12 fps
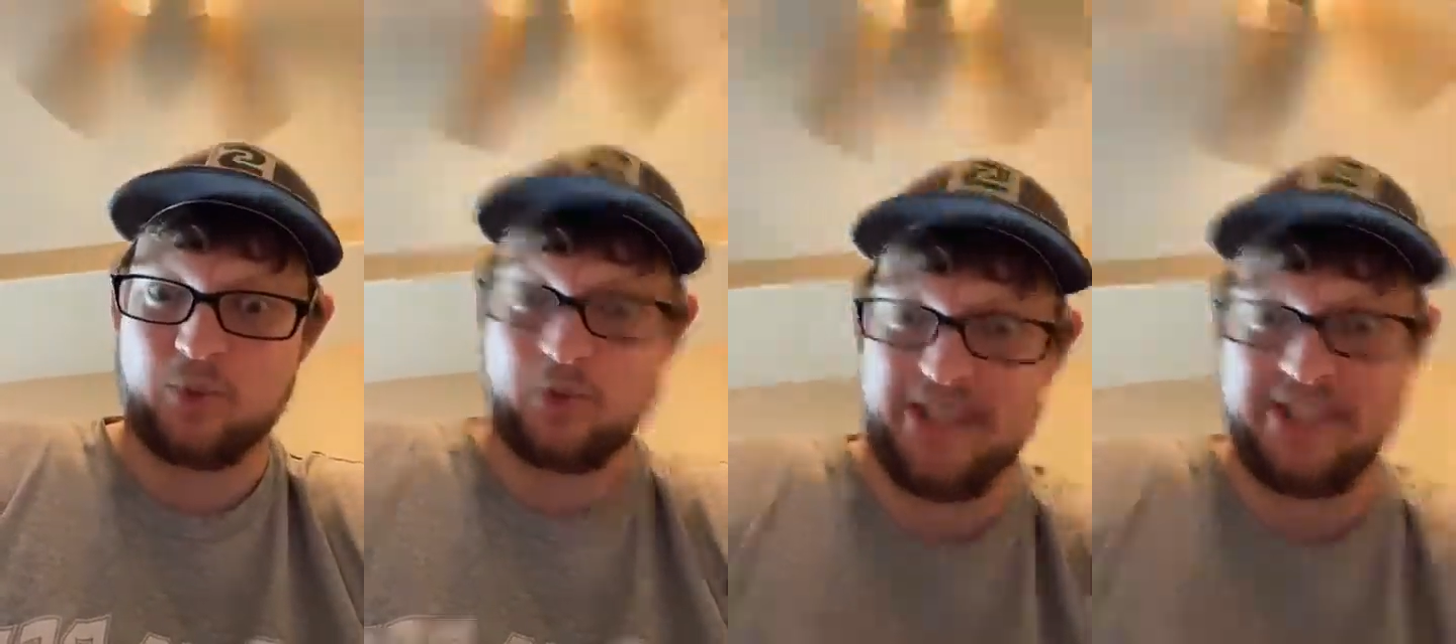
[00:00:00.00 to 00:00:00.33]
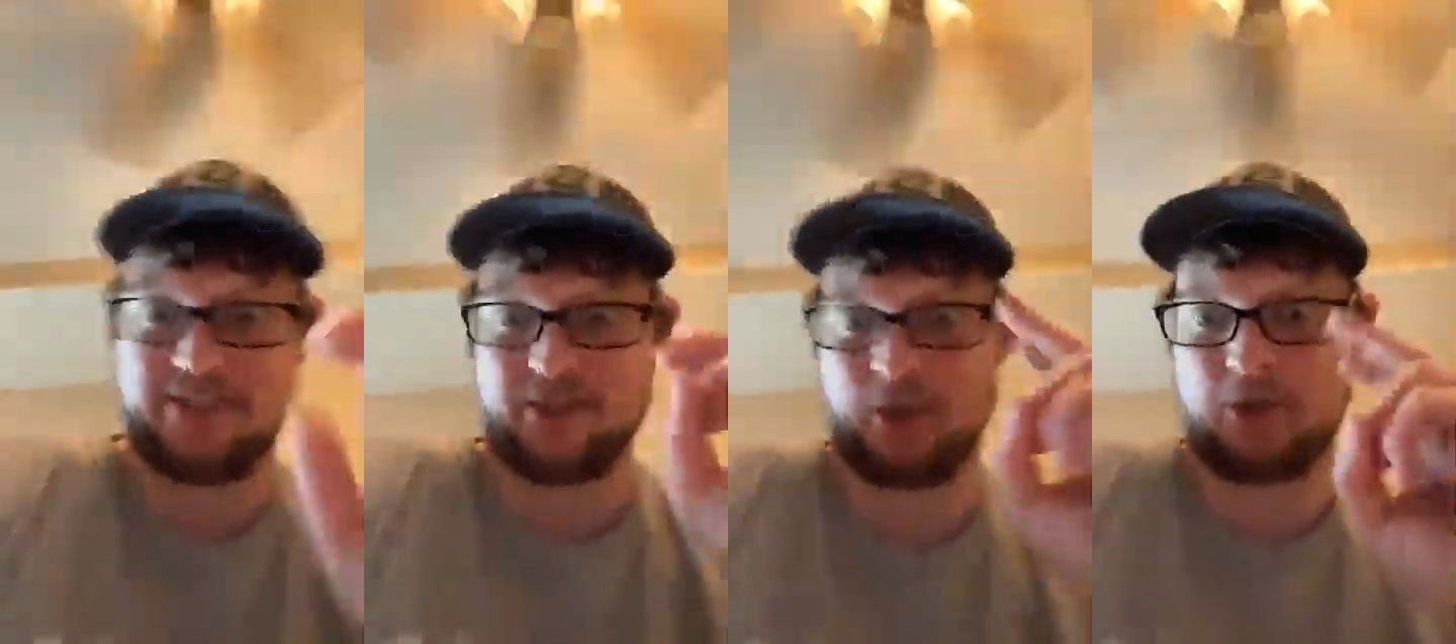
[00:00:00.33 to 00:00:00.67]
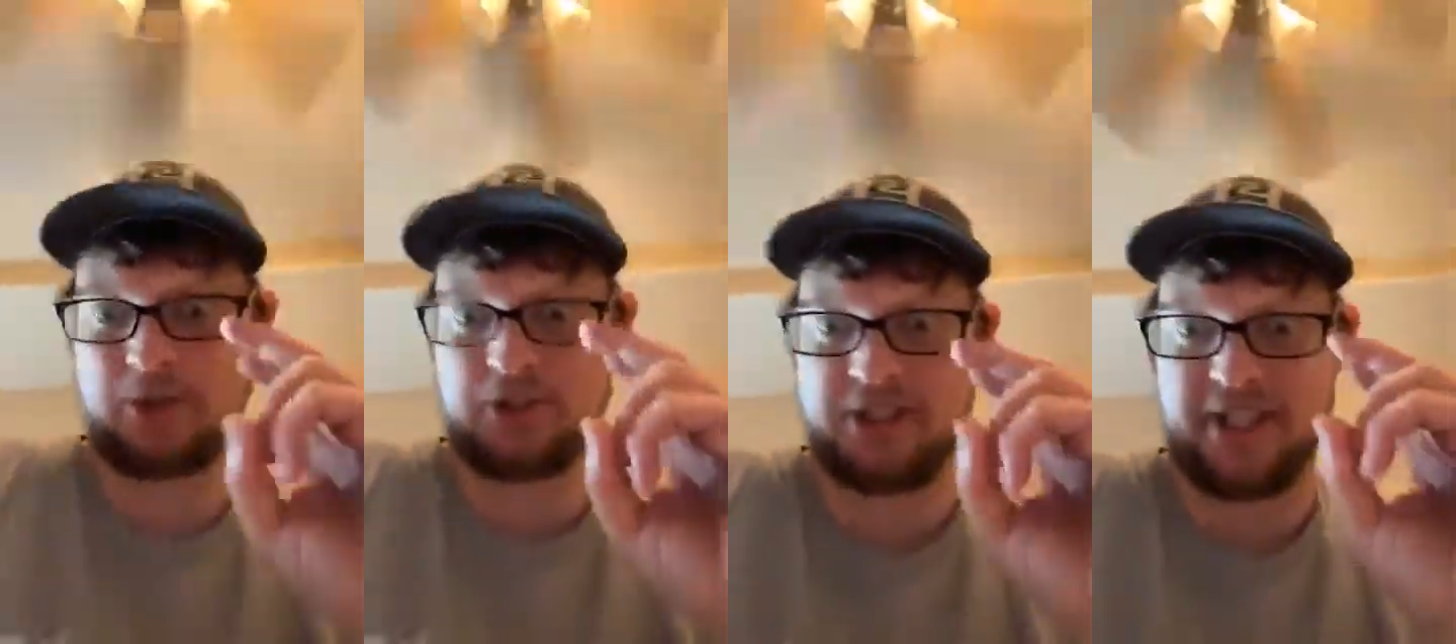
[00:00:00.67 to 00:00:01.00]

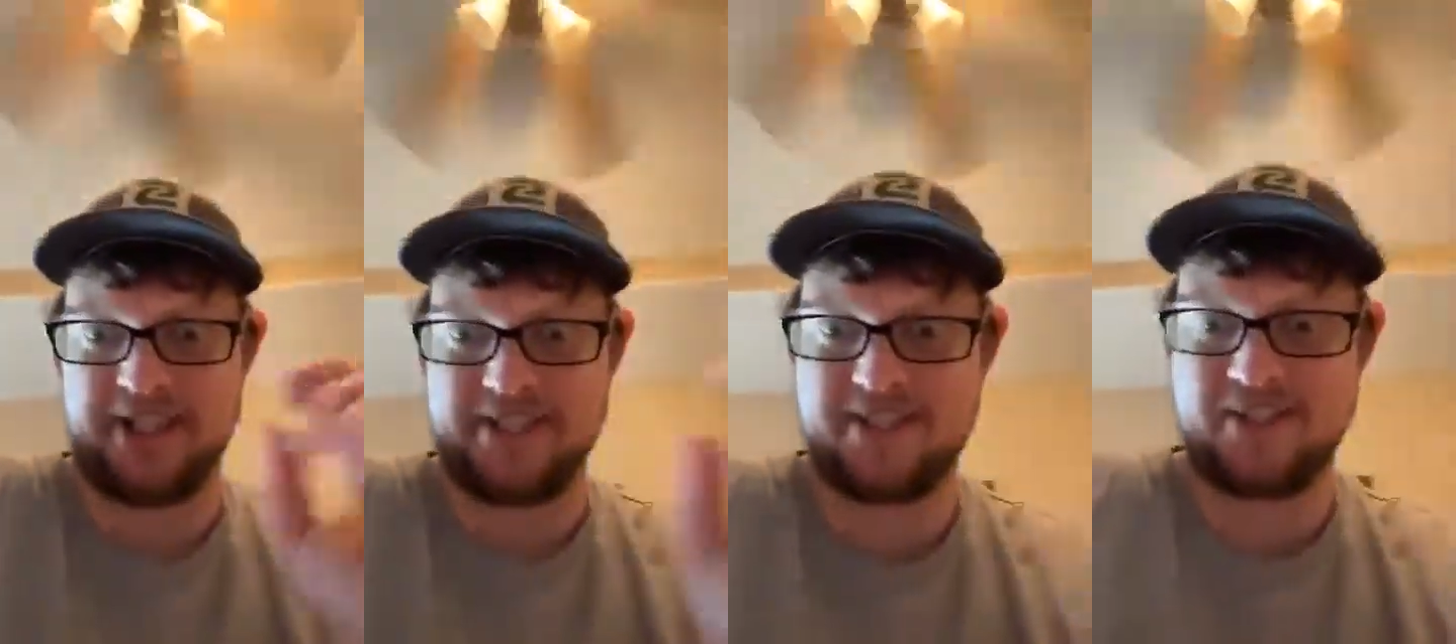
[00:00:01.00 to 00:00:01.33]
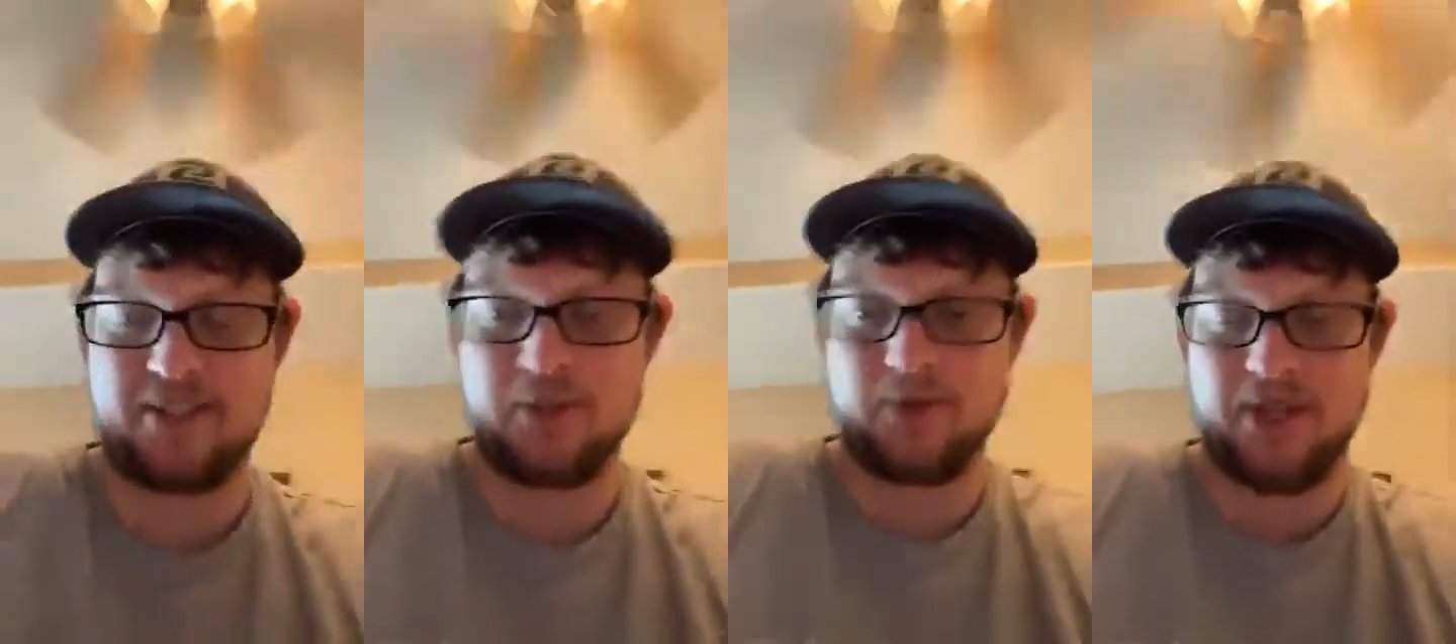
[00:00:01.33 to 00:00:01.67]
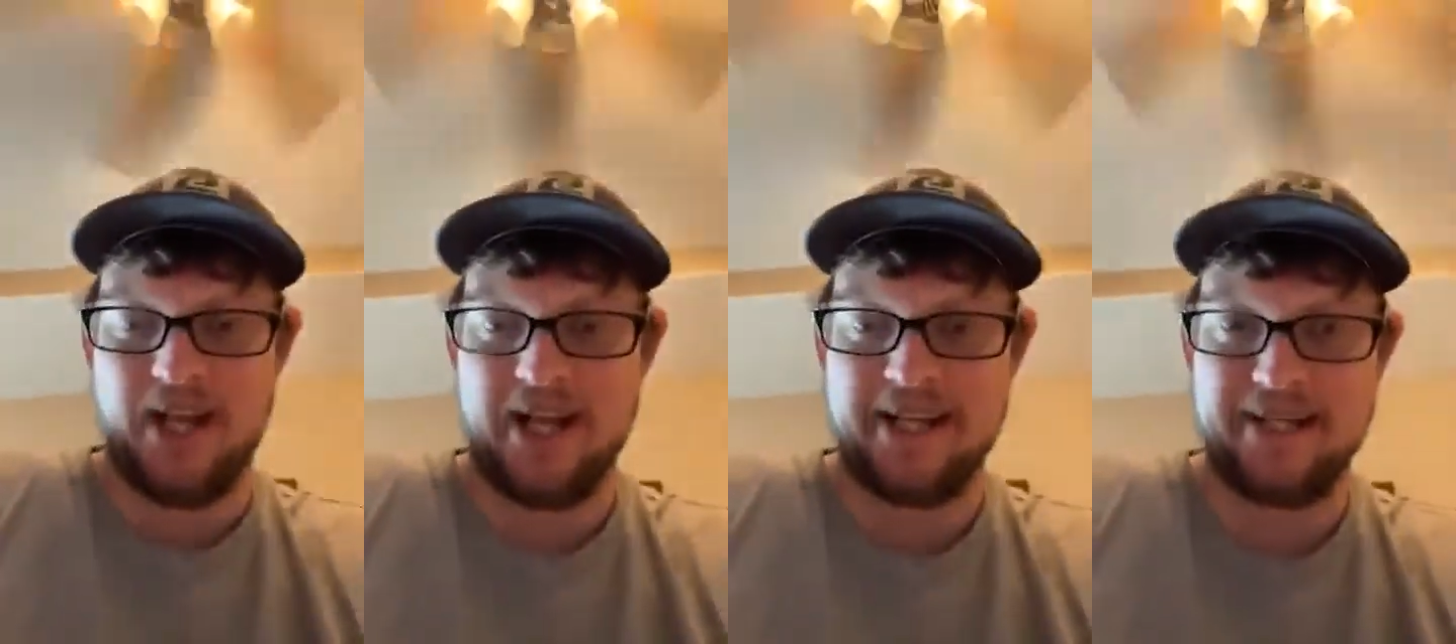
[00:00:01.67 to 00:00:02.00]
Research Institute
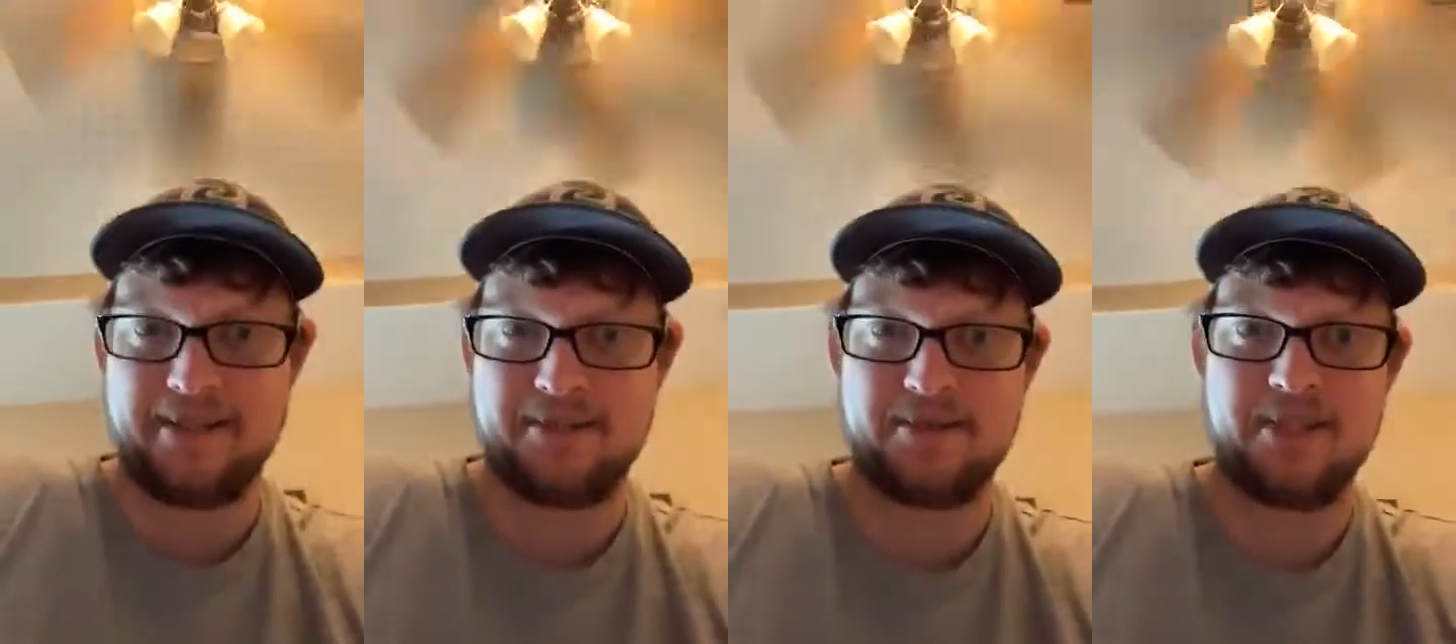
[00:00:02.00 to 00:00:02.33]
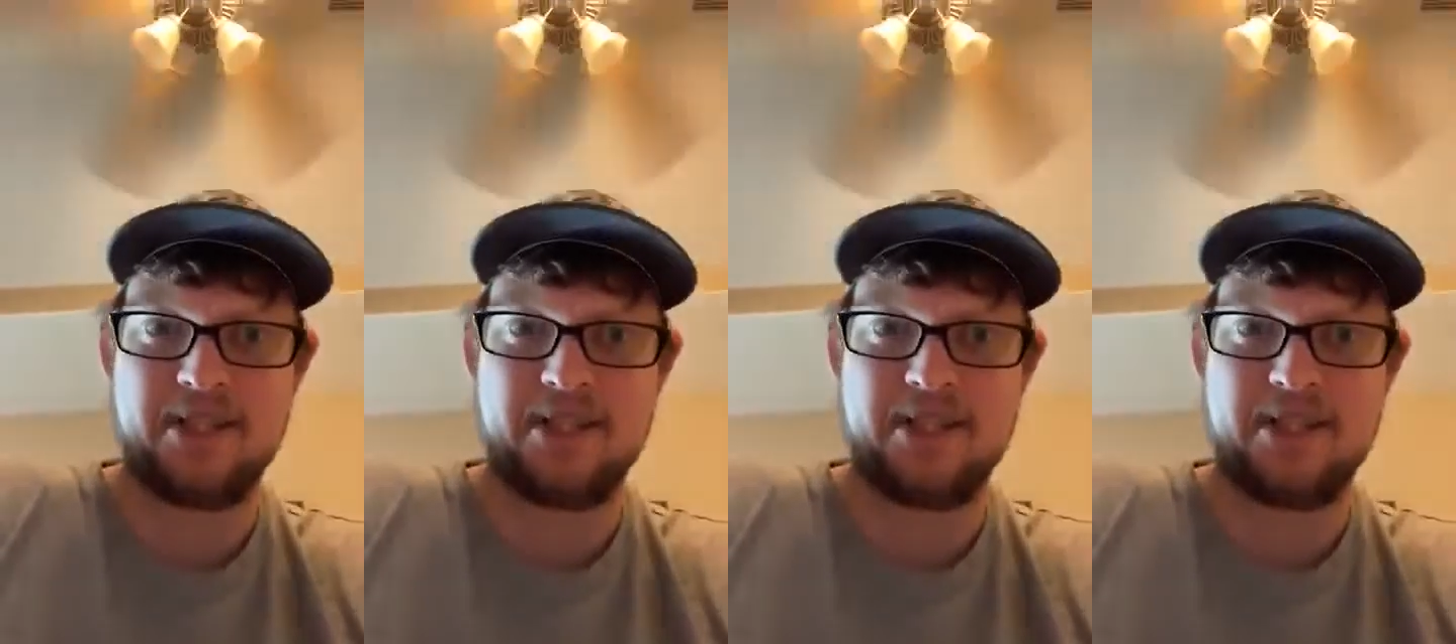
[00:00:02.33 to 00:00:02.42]
guy.